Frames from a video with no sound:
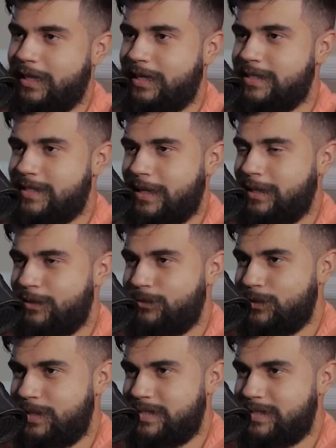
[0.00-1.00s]
like an executive
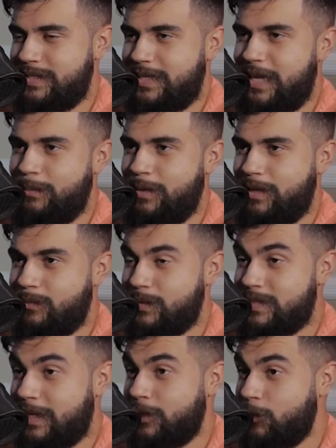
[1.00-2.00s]
for Disney came in and
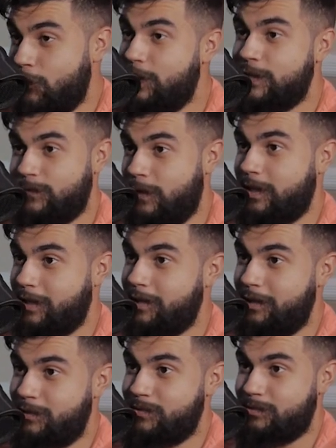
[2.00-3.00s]
was like, "You're this fucking
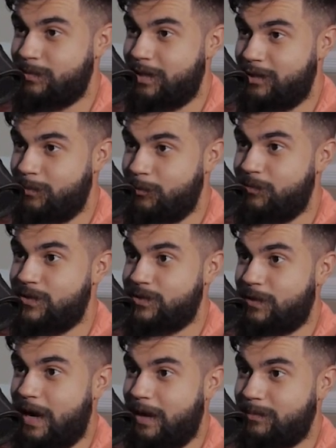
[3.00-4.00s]
close from getting your movie
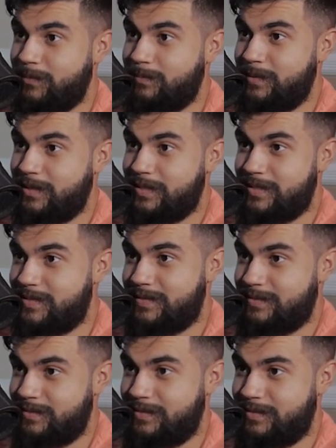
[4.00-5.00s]
scrapped
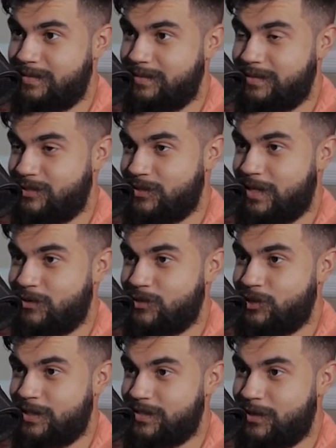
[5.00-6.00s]
because this is just how
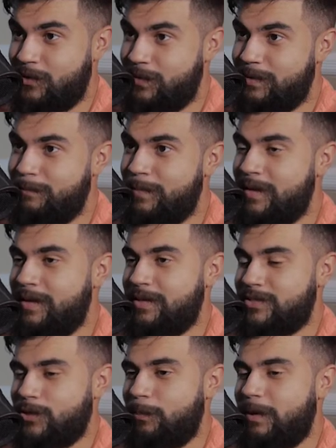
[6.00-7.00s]
shit is going." Mm-hmm.
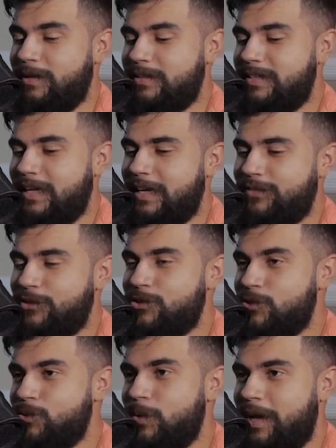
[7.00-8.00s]
So apparently they got the
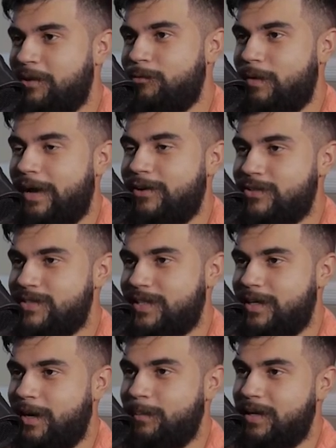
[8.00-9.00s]
two head writers to
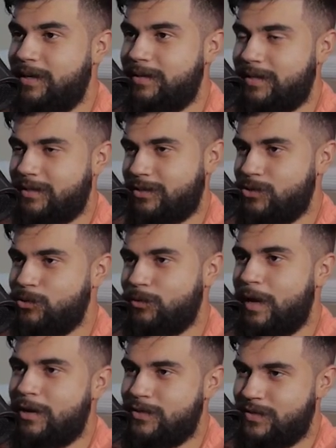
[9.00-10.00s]
come in, like the two
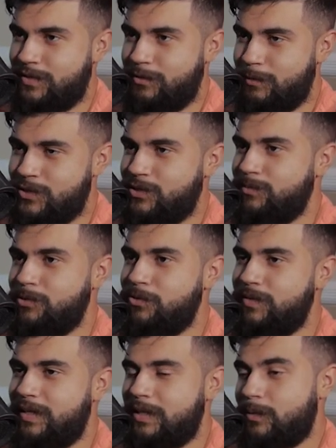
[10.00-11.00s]
creators of the original
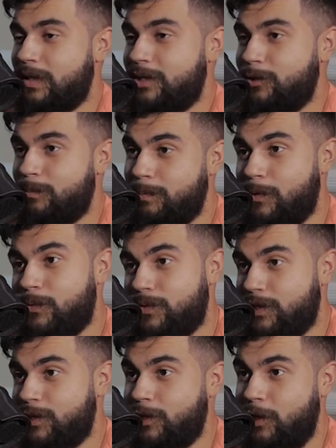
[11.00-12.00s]
movie, and they were like, "You're both
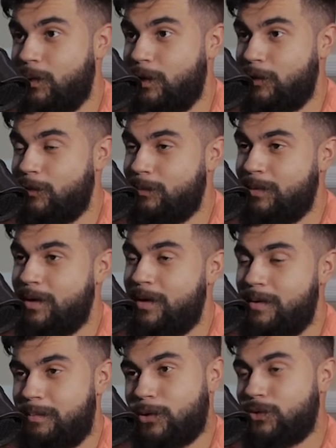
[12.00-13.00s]
gonna go home.
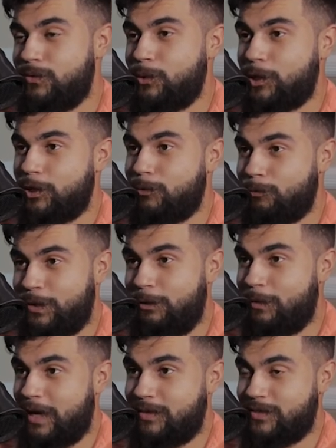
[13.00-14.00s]
Both of you are gonna
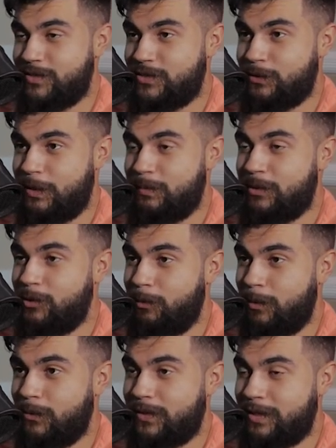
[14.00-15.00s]
rewrite this script, and you're
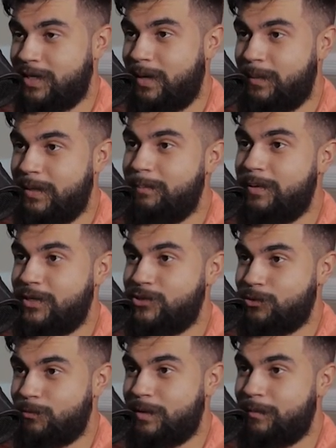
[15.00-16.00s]
both gonna come in and pitch
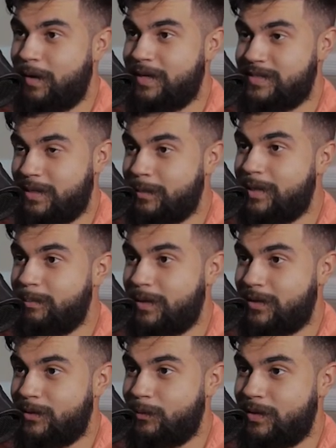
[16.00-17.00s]
your rewrites, and I'm gonna
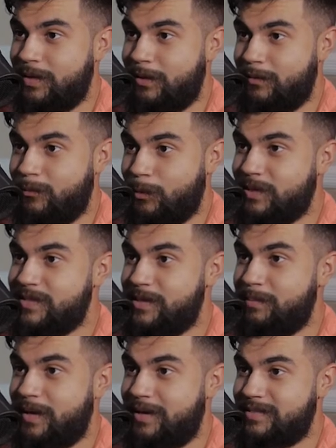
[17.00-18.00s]
pick the one that works the
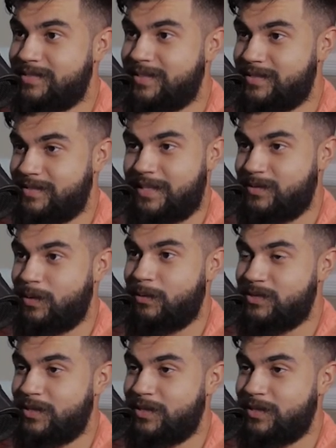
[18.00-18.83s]
best because that's how it's